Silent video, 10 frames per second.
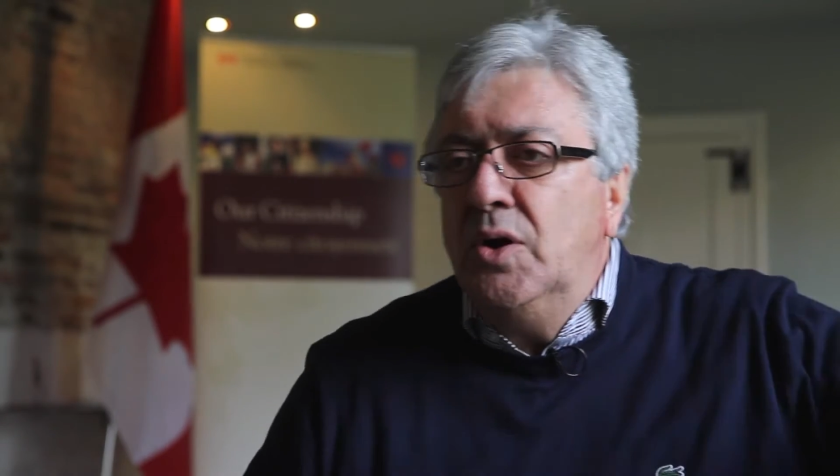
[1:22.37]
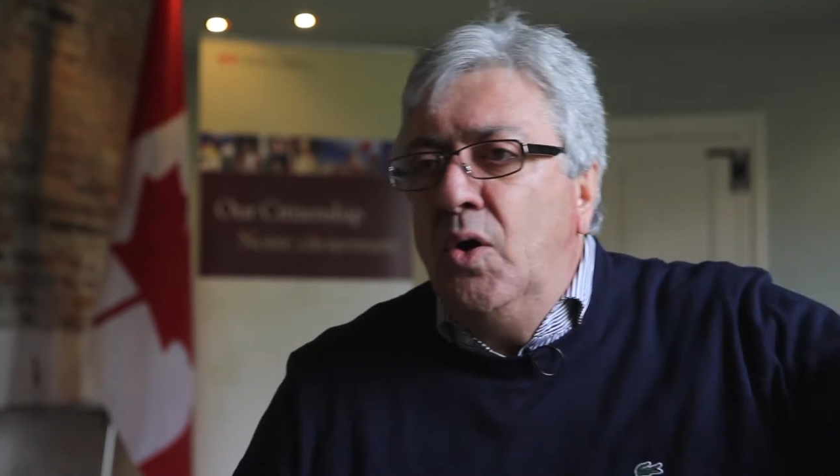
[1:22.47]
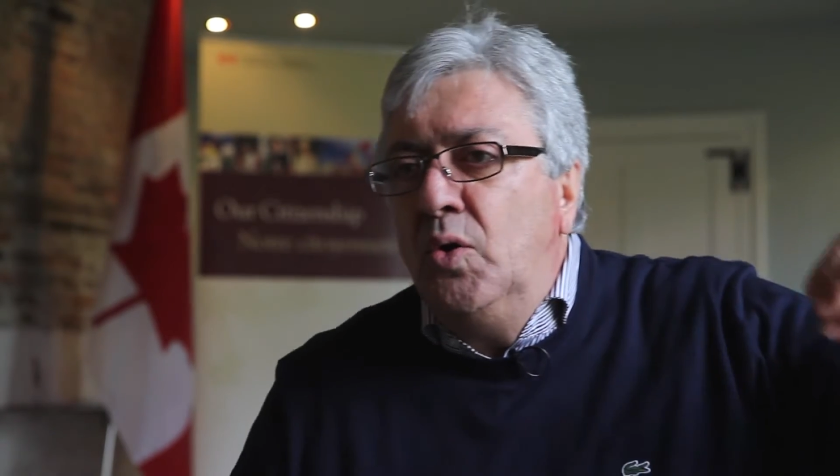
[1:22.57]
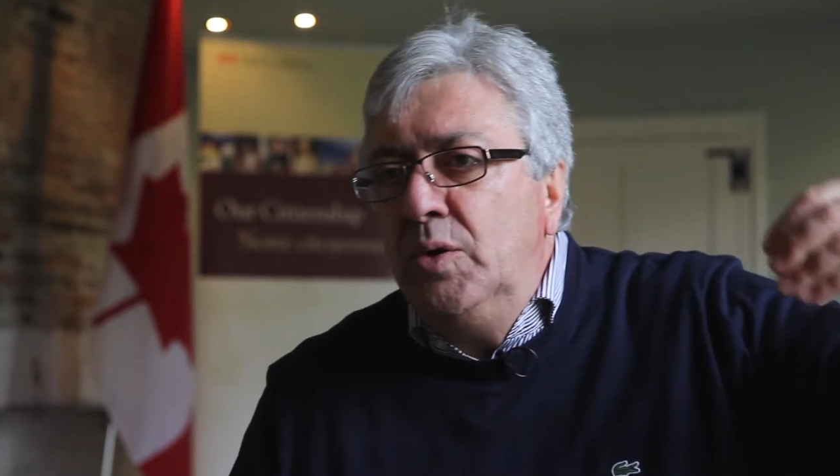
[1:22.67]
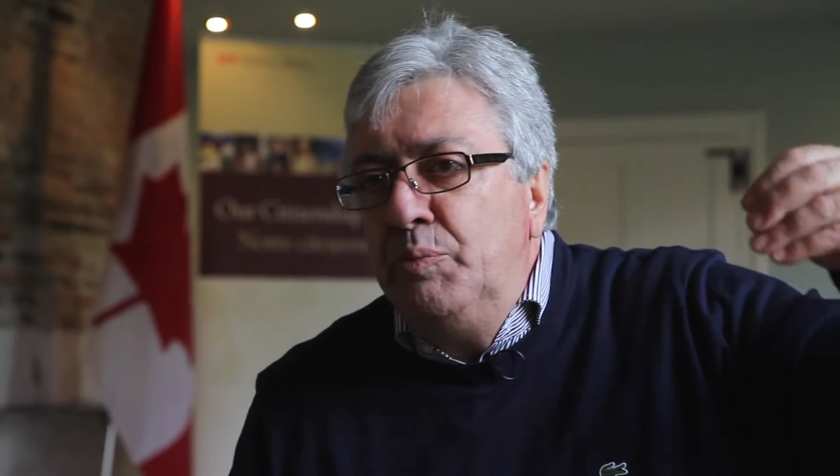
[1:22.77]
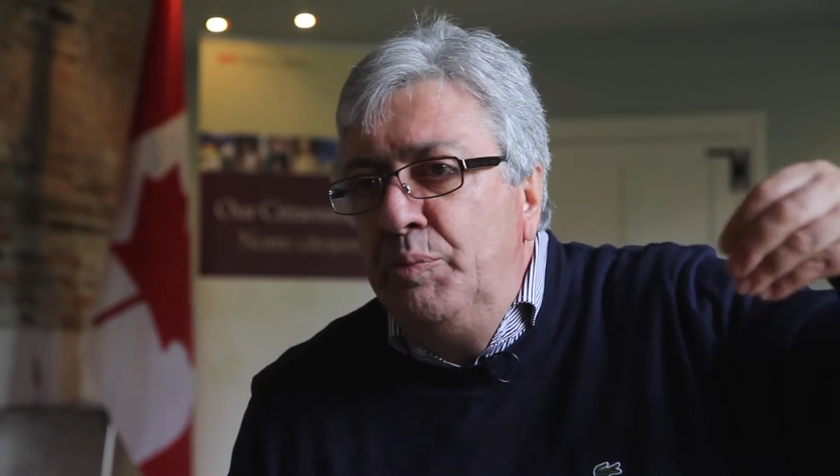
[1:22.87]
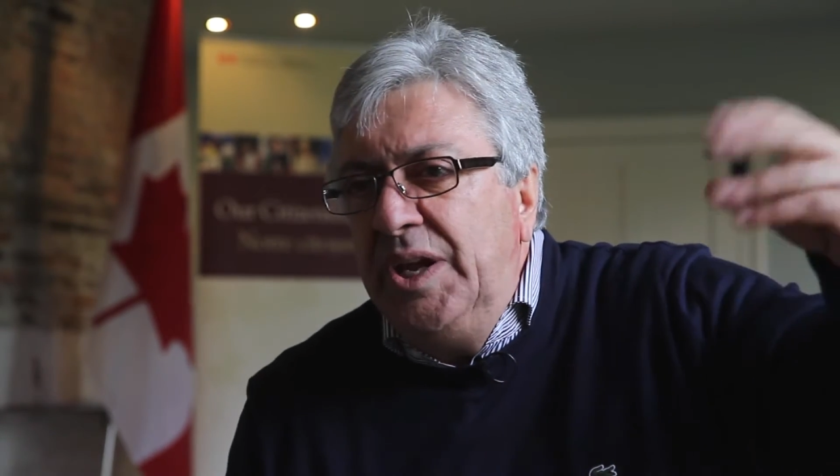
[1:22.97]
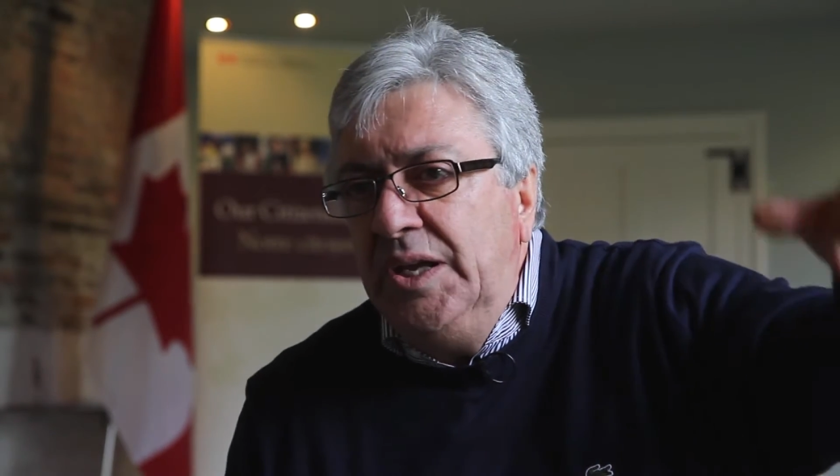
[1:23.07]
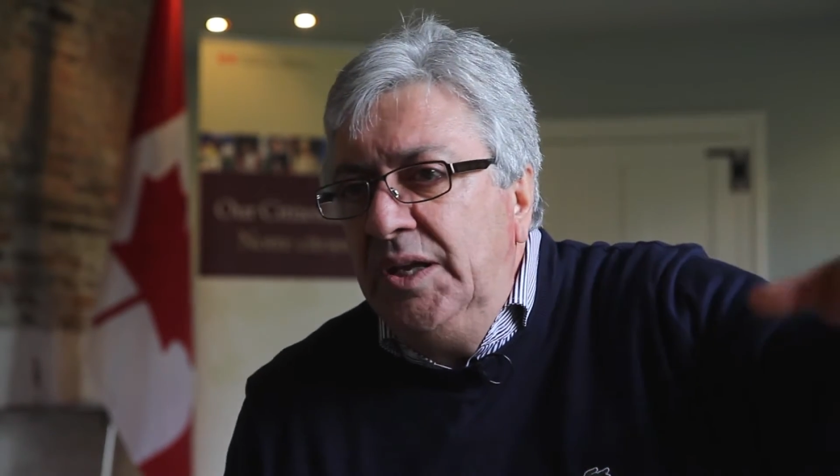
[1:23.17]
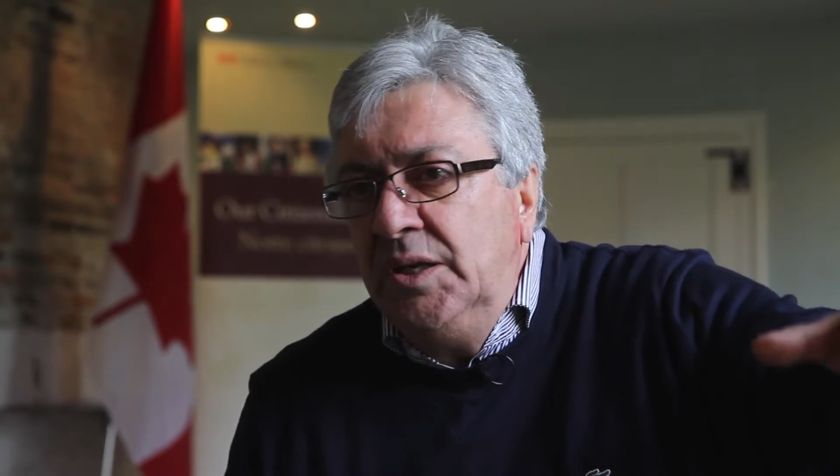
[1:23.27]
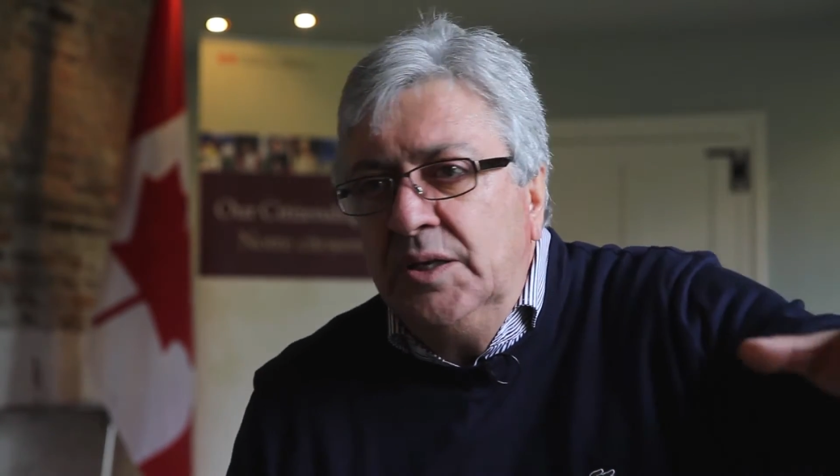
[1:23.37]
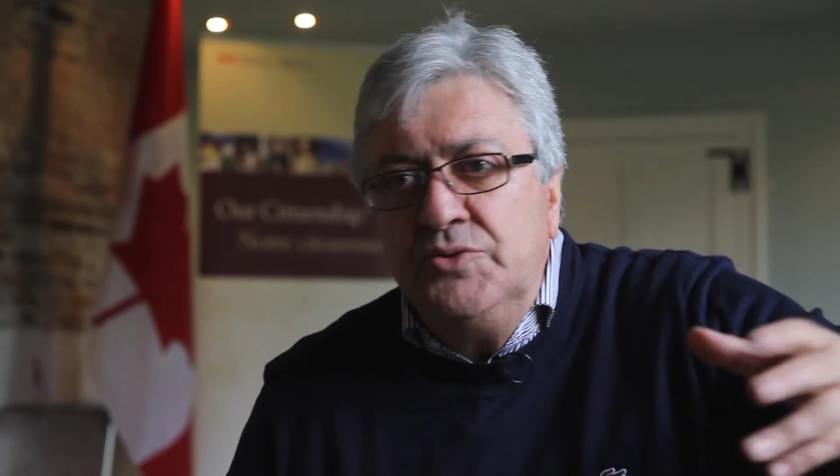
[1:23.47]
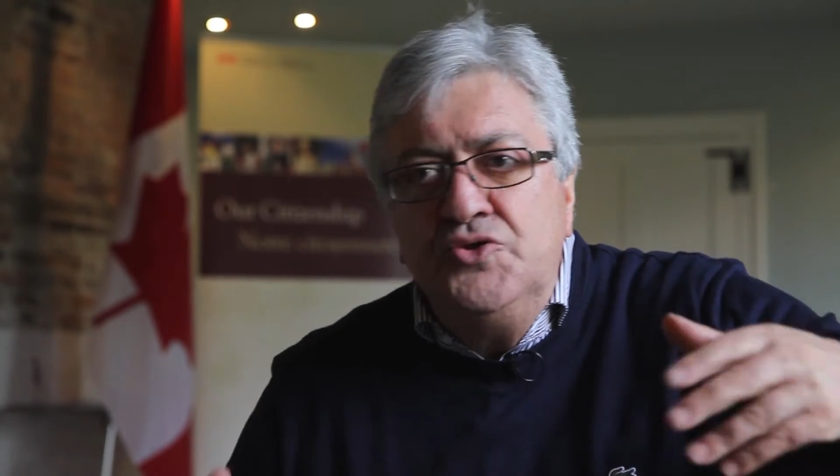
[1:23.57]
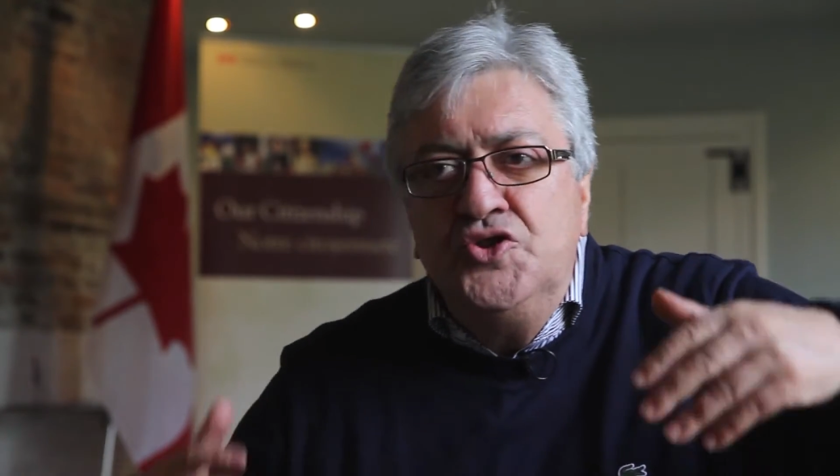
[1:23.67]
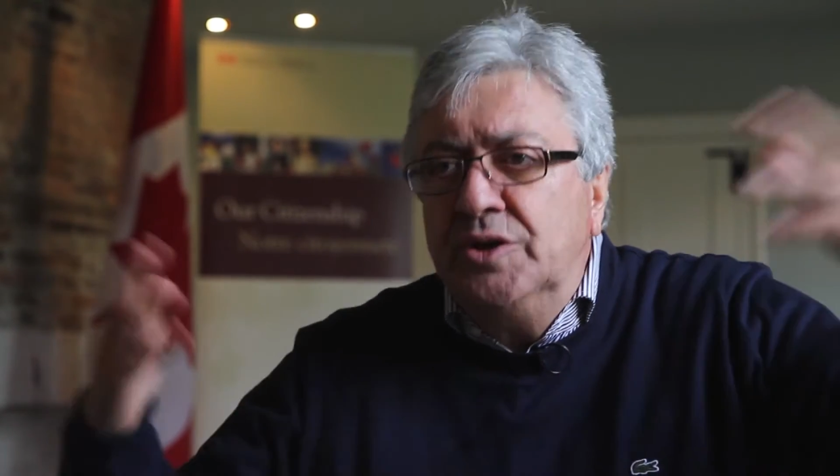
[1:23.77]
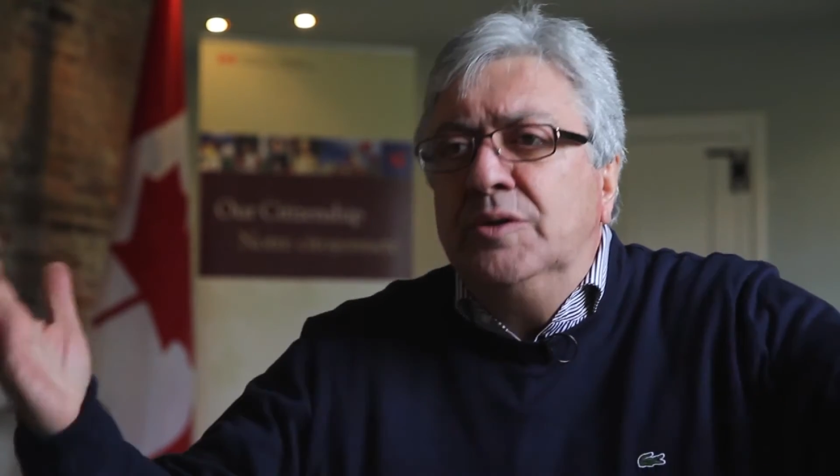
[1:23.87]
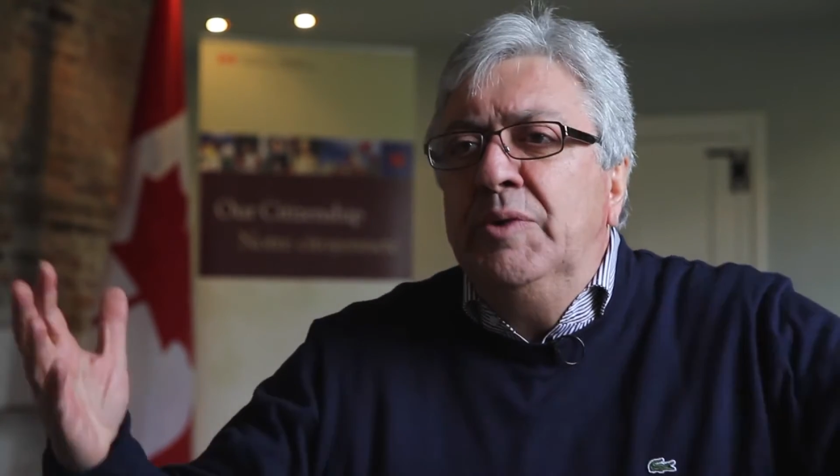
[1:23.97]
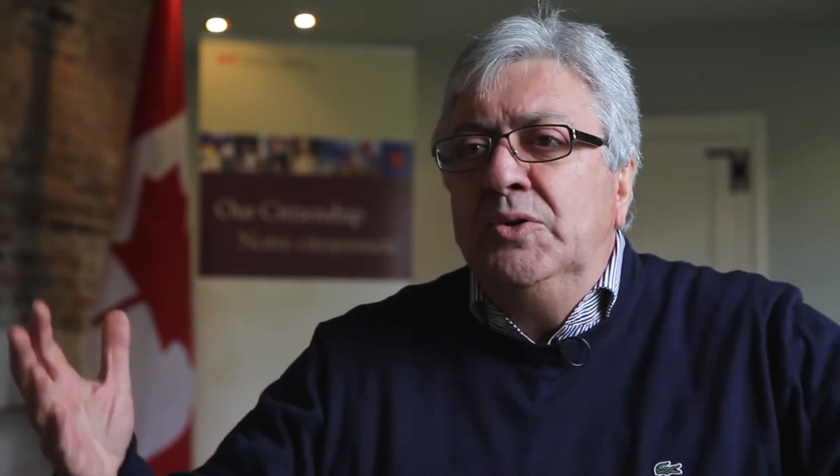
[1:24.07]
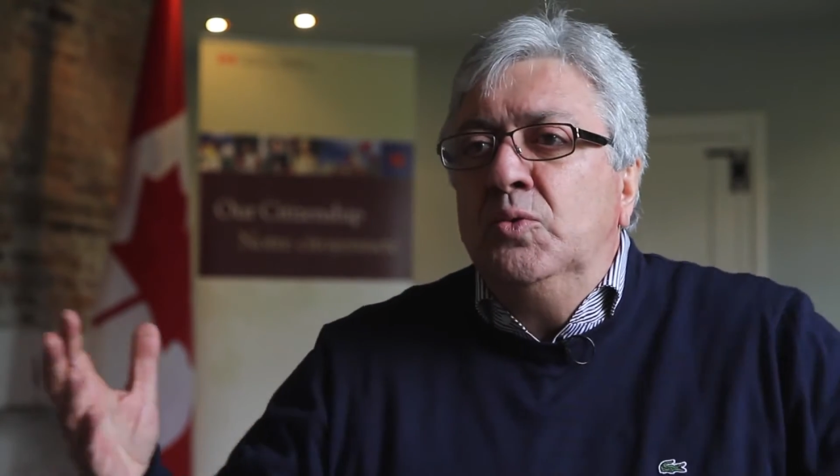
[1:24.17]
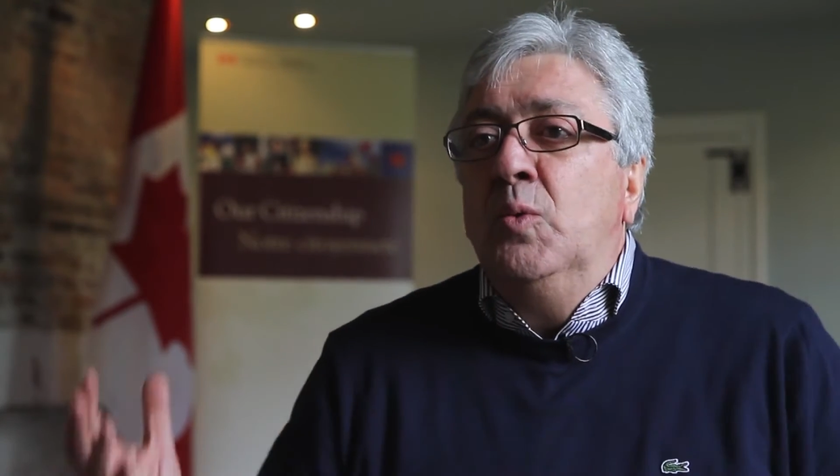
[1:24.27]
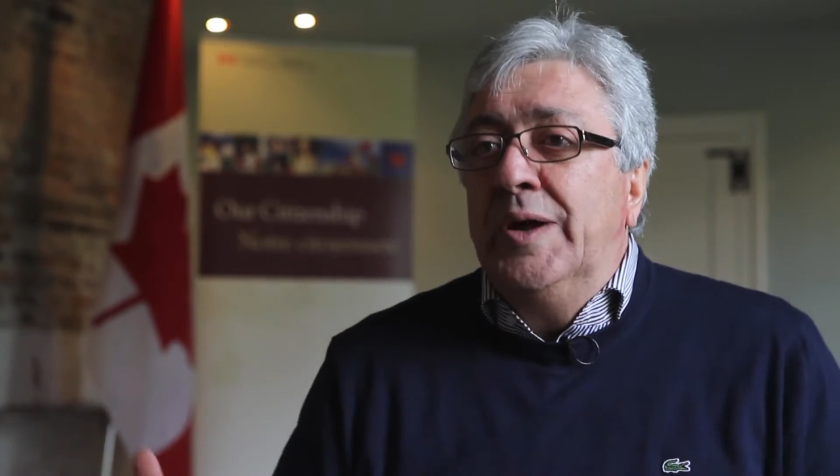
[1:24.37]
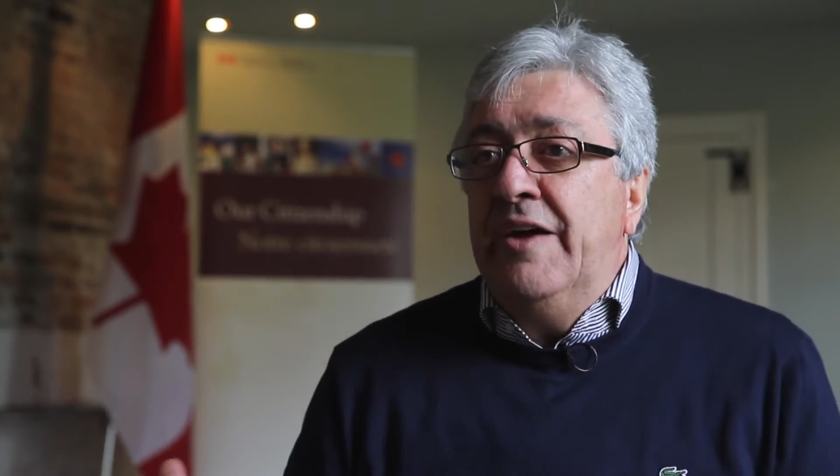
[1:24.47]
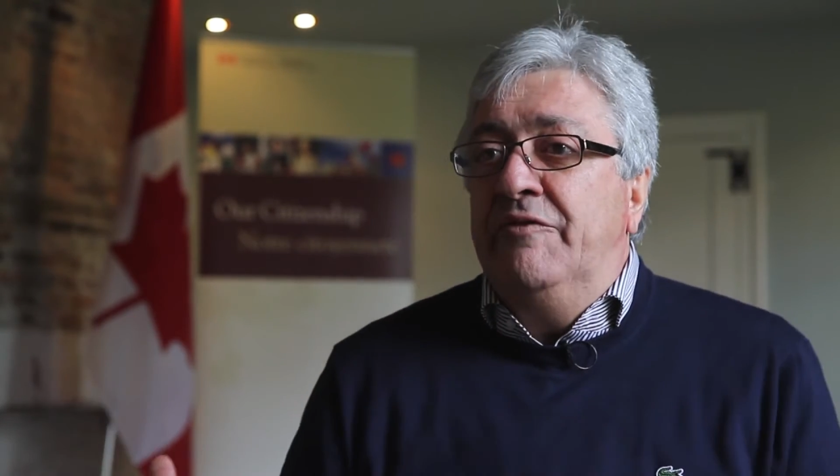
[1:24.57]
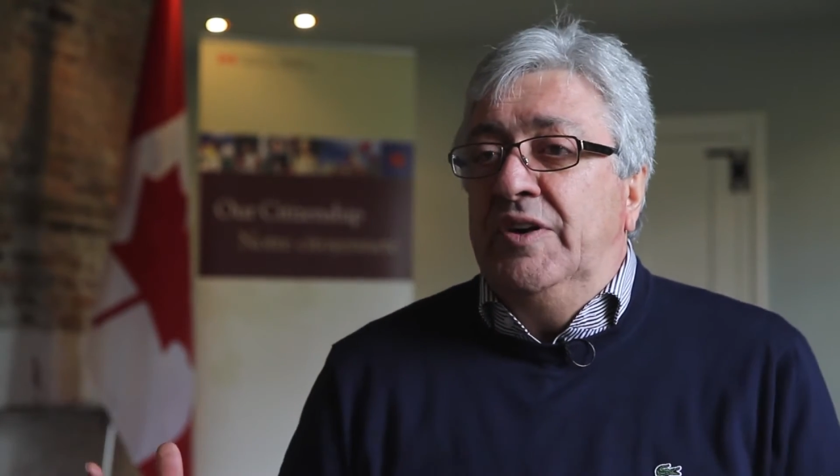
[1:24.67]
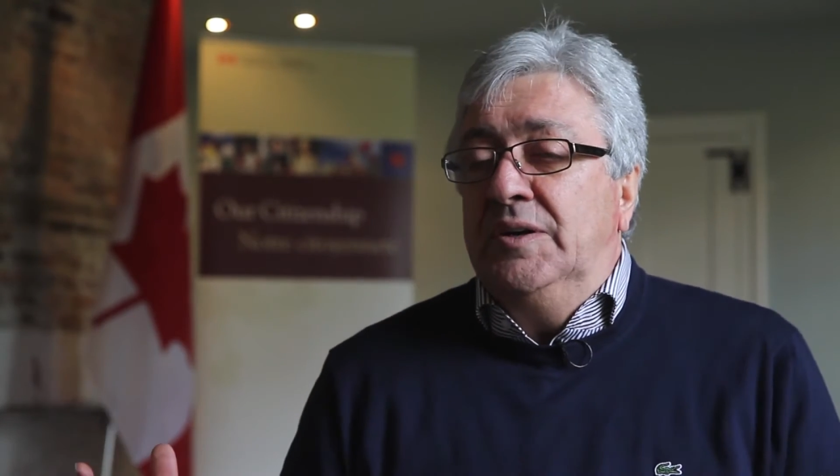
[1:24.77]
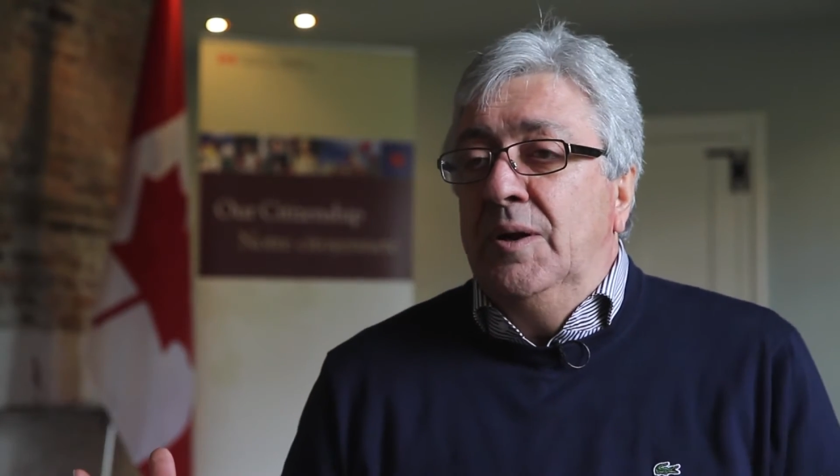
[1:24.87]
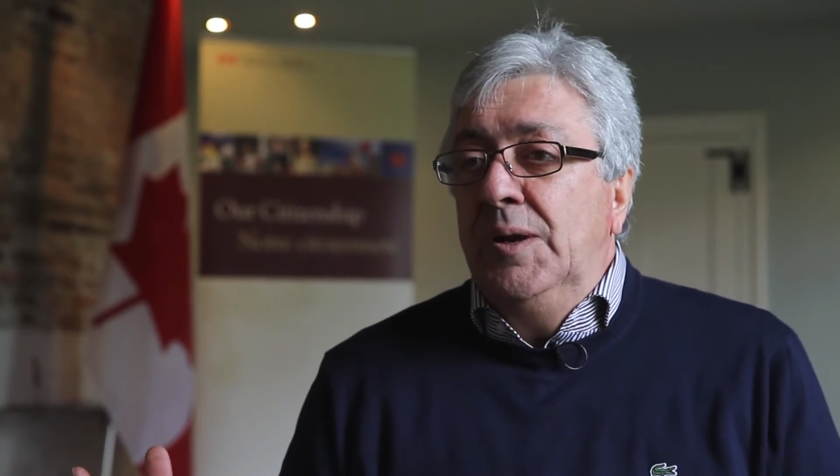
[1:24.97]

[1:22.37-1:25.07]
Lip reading: or being a German, whatever.